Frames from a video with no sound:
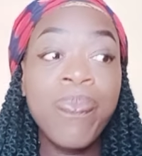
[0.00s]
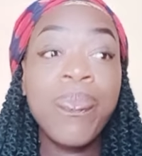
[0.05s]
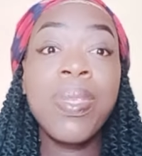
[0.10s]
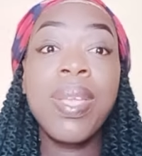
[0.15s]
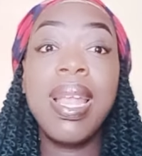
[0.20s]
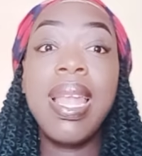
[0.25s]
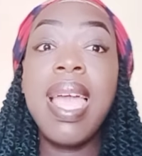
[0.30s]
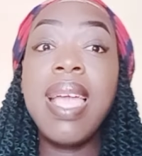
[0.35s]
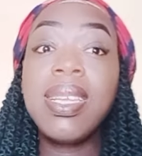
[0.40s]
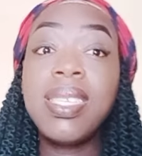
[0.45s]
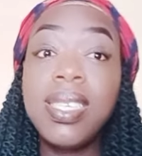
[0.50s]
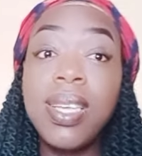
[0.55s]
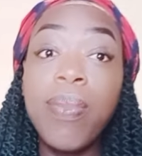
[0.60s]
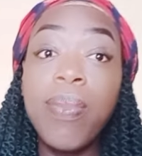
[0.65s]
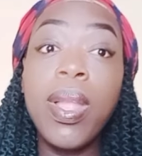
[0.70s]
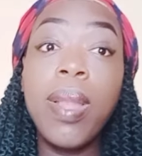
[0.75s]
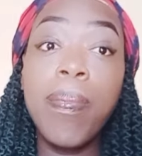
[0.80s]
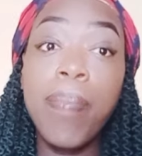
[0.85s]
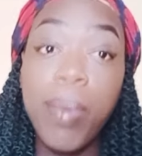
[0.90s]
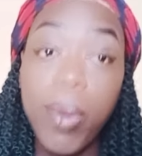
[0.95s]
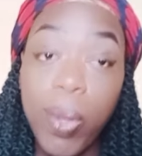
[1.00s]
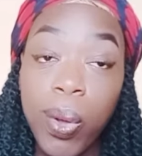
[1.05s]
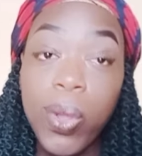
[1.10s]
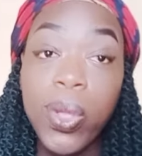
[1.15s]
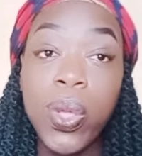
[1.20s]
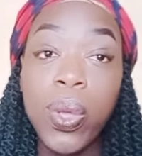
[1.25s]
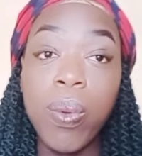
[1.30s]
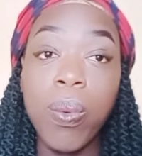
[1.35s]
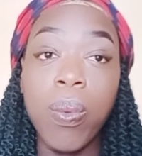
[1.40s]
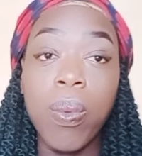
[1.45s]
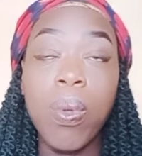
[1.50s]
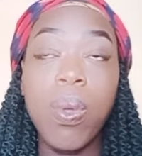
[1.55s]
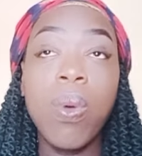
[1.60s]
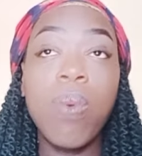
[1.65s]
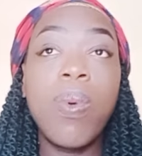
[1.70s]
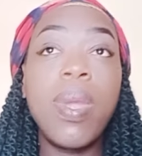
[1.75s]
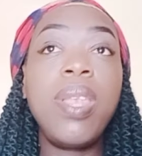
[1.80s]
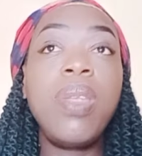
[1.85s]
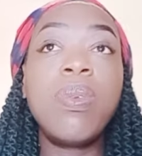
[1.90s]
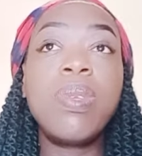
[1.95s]
Like she will block you
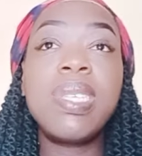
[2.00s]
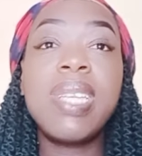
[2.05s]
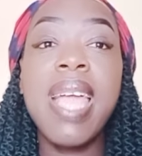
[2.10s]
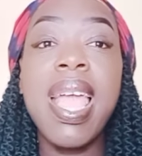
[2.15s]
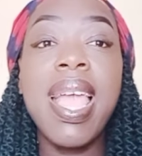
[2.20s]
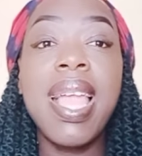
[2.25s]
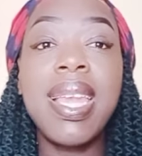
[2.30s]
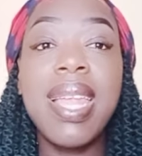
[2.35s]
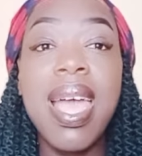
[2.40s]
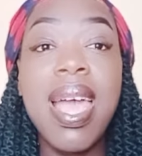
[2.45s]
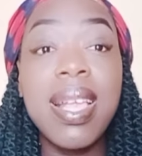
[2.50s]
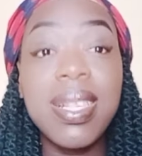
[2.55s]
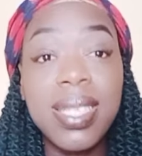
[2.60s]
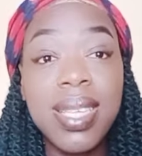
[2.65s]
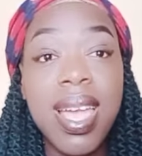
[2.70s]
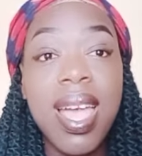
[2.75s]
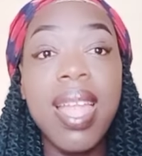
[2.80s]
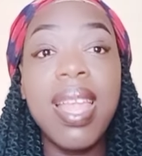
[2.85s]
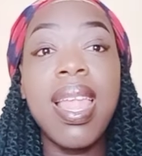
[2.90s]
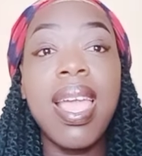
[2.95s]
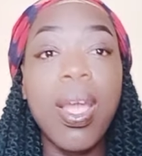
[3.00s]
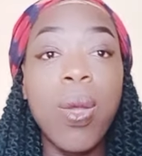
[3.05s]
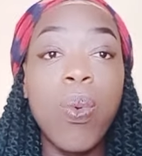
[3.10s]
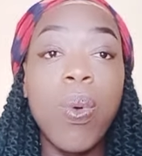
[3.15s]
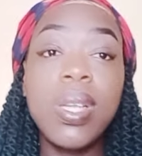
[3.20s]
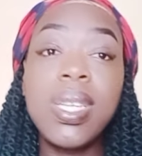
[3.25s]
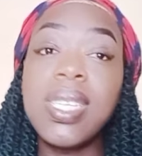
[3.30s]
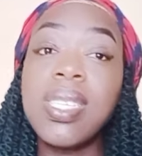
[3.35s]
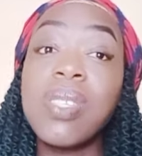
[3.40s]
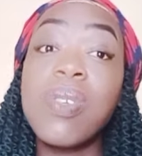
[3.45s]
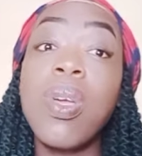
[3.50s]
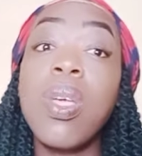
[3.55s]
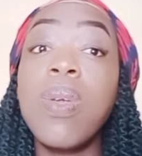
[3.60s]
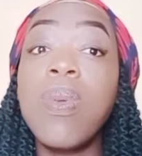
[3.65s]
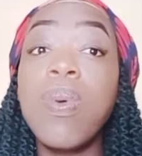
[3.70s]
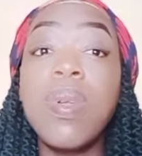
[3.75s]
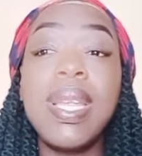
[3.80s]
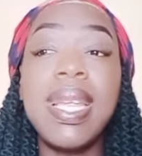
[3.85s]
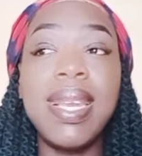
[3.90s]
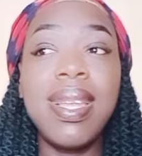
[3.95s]
when you try and ask her, like, what is going
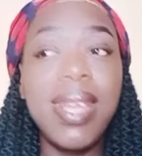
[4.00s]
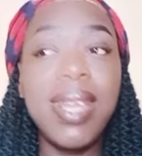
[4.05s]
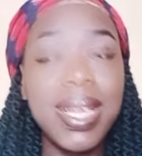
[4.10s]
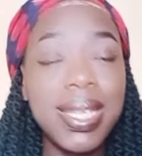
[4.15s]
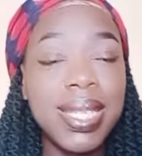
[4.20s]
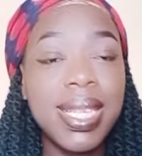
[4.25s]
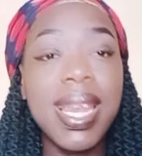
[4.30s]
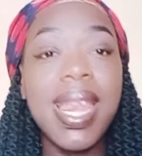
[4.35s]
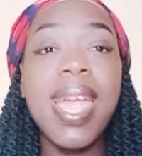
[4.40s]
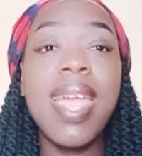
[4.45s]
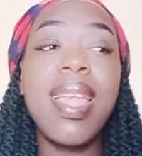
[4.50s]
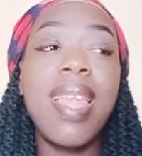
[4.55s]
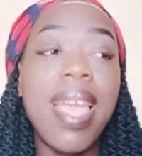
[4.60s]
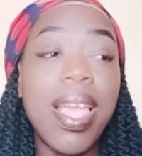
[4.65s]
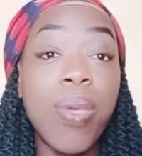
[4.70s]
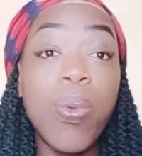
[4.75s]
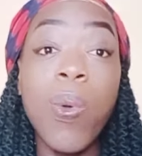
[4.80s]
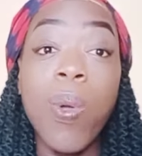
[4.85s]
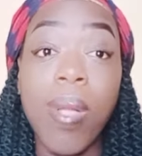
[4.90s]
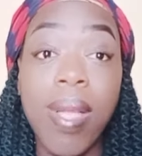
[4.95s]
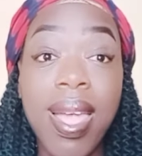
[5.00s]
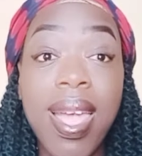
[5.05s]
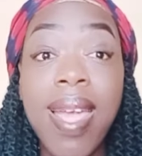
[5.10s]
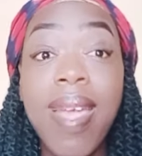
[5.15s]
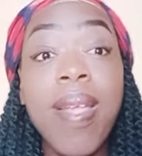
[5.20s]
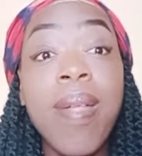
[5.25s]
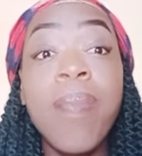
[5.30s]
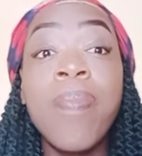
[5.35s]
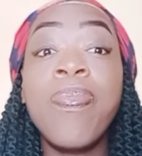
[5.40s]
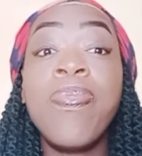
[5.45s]
on in Israel? Are you okay?